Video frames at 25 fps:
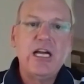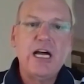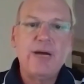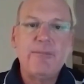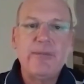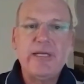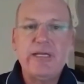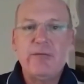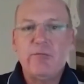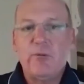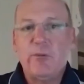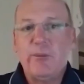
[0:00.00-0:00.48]
I
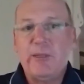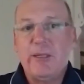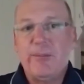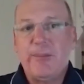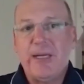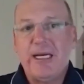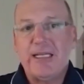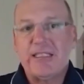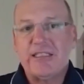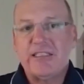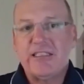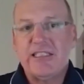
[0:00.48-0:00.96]
mean, it will be
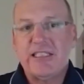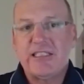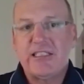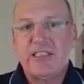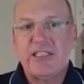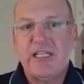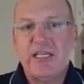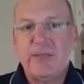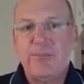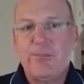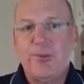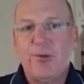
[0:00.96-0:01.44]
about a
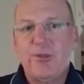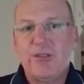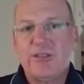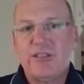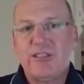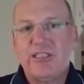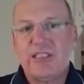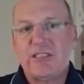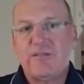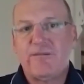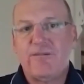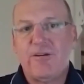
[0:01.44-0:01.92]

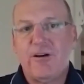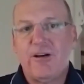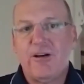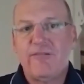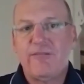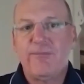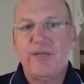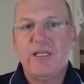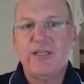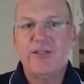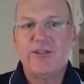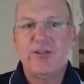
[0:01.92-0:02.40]

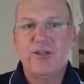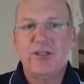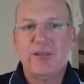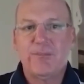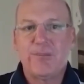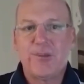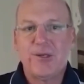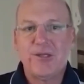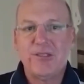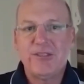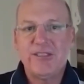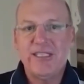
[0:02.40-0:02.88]
$16.65
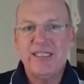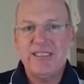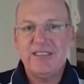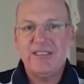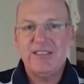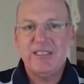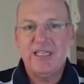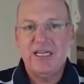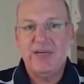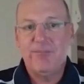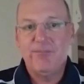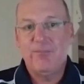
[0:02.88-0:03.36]
million
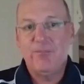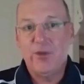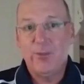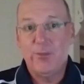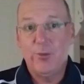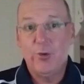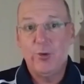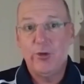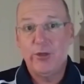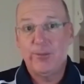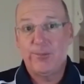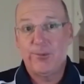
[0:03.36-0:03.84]
project. The
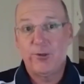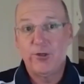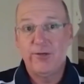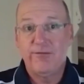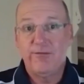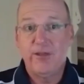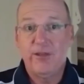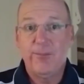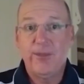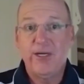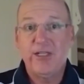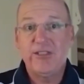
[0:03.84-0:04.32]
board
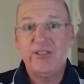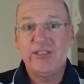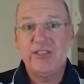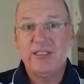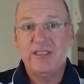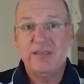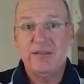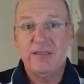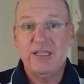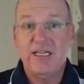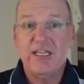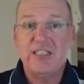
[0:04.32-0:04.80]
approved the
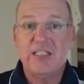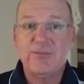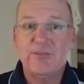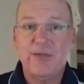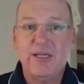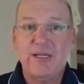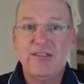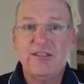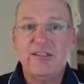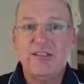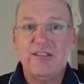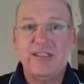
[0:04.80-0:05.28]
budget last
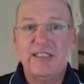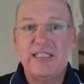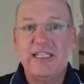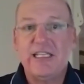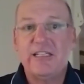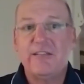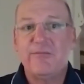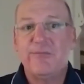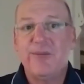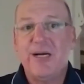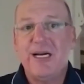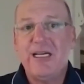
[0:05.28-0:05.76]
month at the
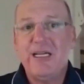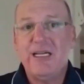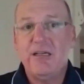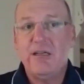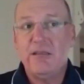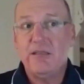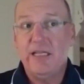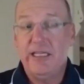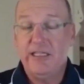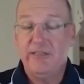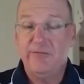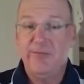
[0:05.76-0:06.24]
end of
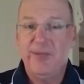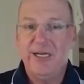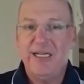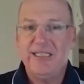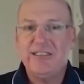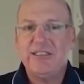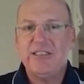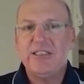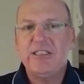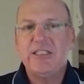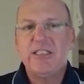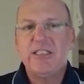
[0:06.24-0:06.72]
March.